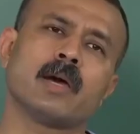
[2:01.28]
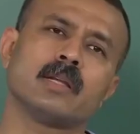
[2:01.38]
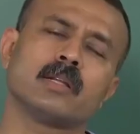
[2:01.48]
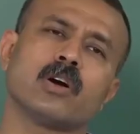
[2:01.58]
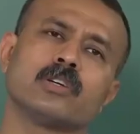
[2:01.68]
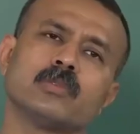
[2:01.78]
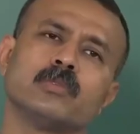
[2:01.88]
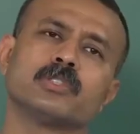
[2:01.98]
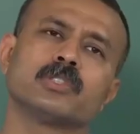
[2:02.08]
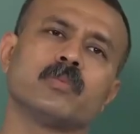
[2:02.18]
seminal
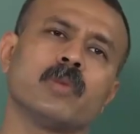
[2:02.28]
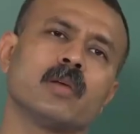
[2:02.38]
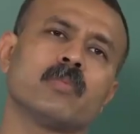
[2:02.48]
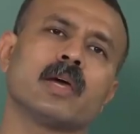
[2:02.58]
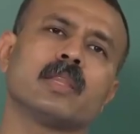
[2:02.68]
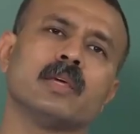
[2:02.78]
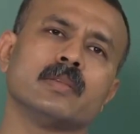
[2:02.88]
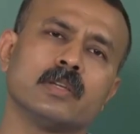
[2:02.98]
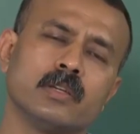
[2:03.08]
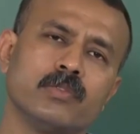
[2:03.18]
contribution made by
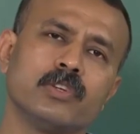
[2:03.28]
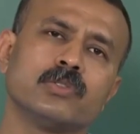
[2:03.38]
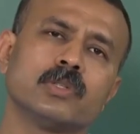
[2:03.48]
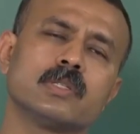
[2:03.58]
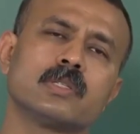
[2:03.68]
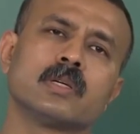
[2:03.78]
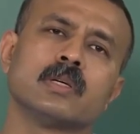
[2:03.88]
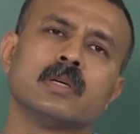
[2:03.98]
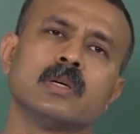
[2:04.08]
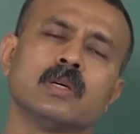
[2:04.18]
these individuals
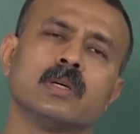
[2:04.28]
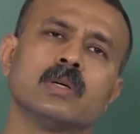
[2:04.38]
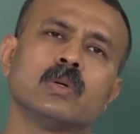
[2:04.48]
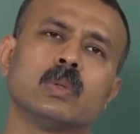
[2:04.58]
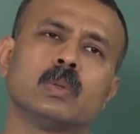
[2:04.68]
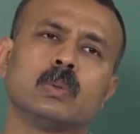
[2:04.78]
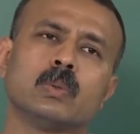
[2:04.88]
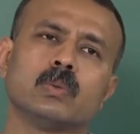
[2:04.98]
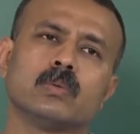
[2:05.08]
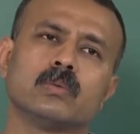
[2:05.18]

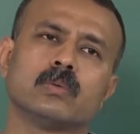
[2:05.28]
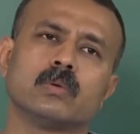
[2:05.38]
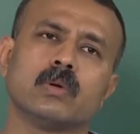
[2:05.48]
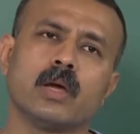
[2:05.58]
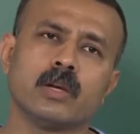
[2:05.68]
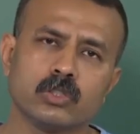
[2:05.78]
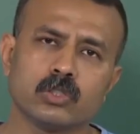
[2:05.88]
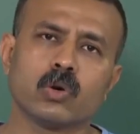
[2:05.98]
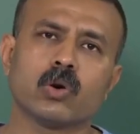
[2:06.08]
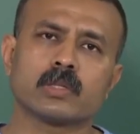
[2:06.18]
who
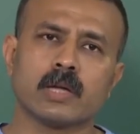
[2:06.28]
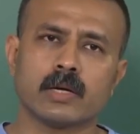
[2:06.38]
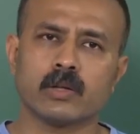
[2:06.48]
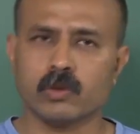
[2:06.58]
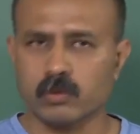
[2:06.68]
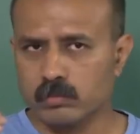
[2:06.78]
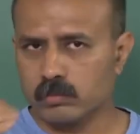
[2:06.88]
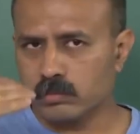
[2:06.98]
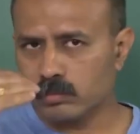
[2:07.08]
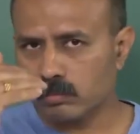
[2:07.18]
ensure that, you know,
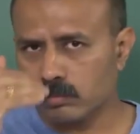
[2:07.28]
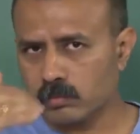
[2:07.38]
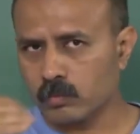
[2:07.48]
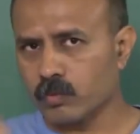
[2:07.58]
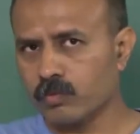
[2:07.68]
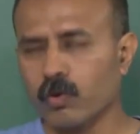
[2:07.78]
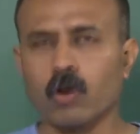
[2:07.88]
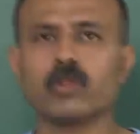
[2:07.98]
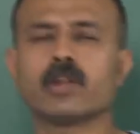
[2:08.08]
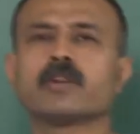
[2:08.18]
we
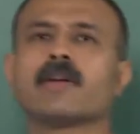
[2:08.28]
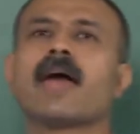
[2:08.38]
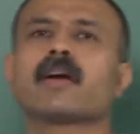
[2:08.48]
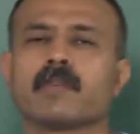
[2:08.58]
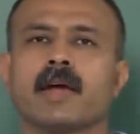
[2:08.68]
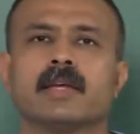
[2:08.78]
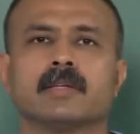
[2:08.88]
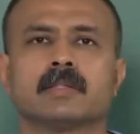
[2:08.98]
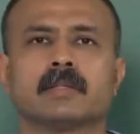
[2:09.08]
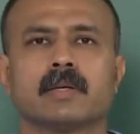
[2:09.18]
follow the track
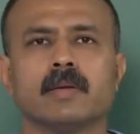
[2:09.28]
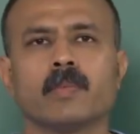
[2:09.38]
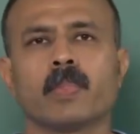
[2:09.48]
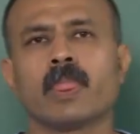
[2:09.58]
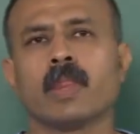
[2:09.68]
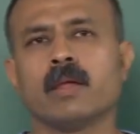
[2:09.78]
right. Okay?